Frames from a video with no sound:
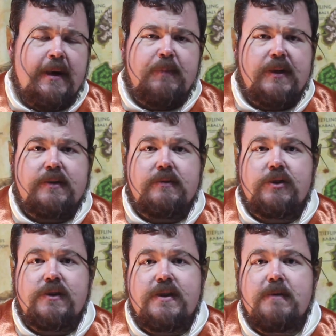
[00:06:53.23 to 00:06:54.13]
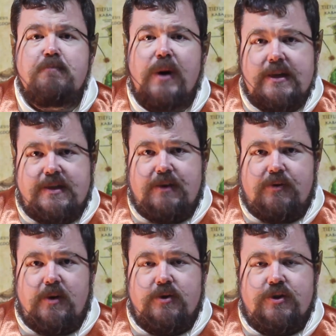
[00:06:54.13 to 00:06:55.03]
but just embraced their
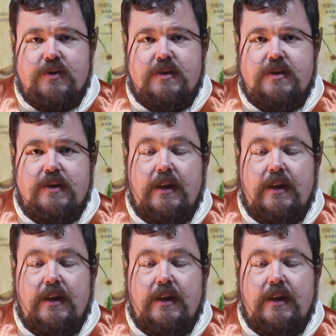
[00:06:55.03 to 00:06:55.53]
emotions,